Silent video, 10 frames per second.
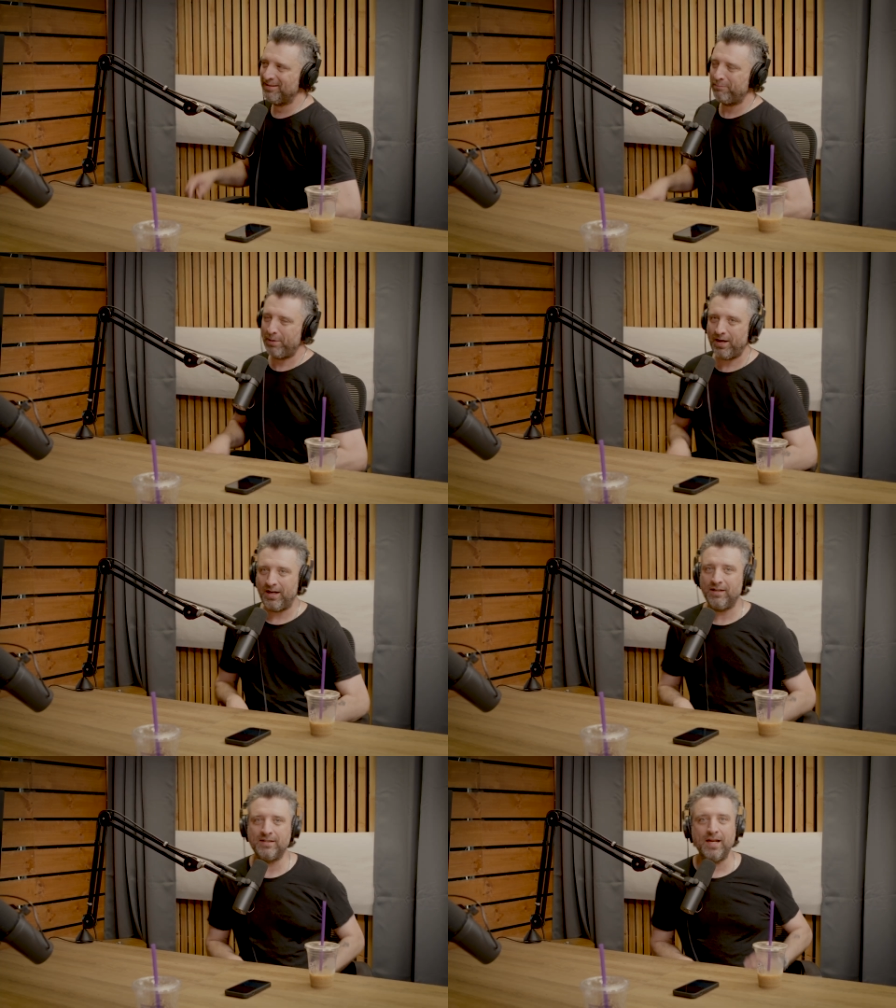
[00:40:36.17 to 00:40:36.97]
But
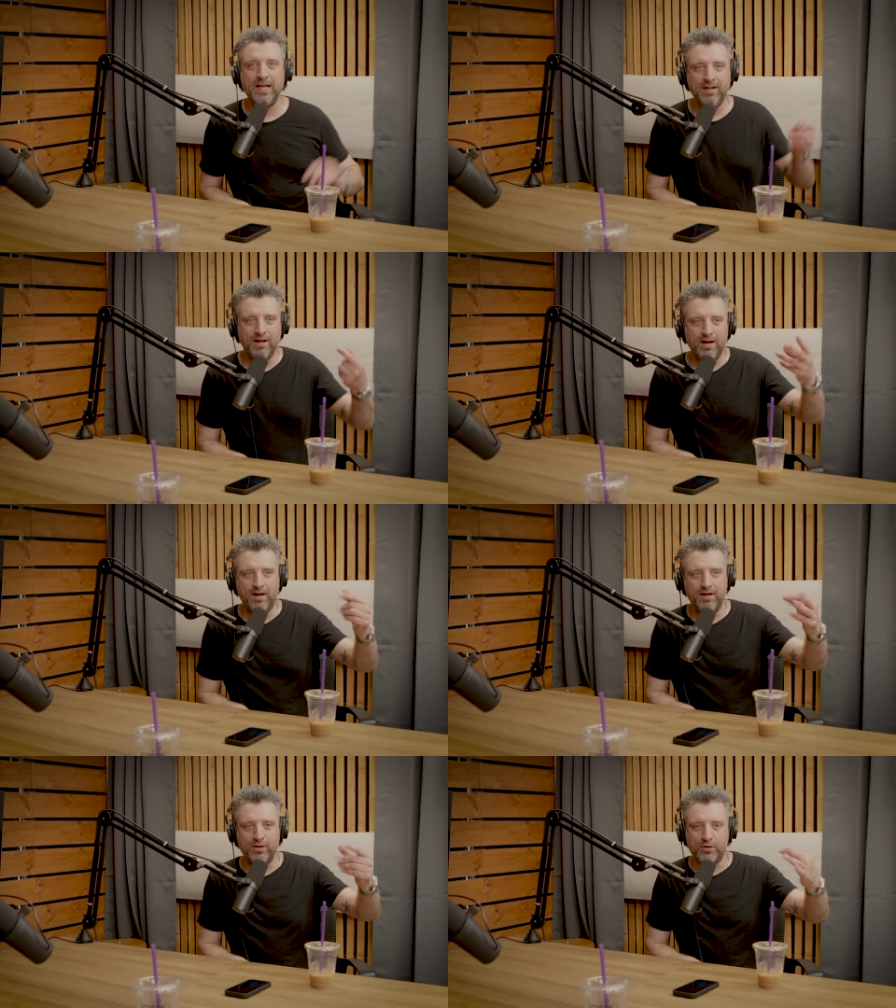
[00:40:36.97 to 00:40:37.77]
it's like in
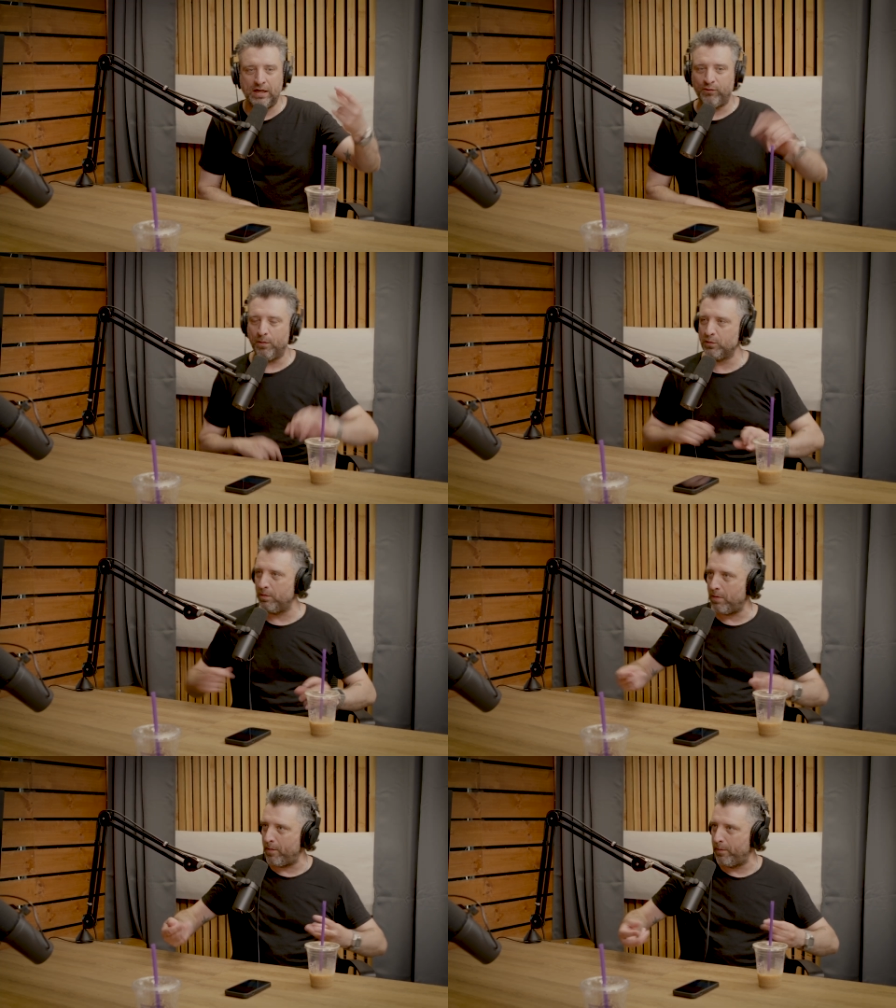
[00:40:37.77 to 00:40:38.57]
the Transformers
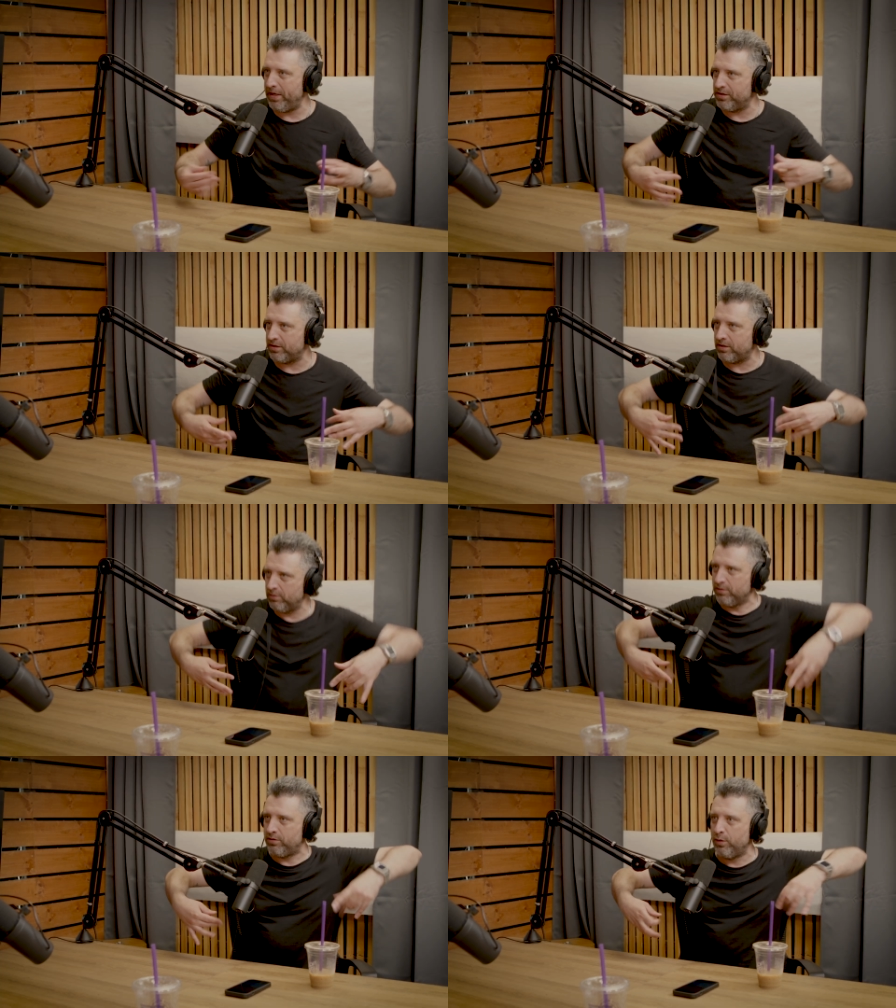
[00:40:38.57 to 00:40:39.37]
when Bumblebee just
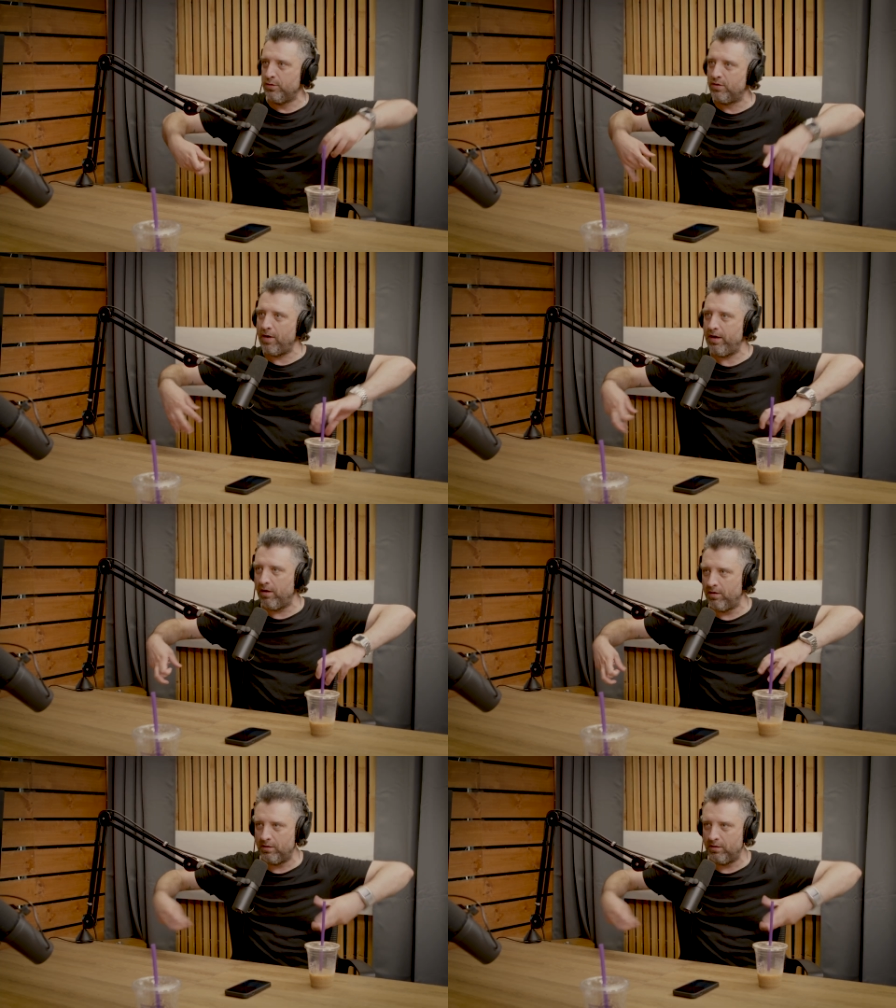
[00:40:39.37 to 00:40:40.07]
tunes the radio.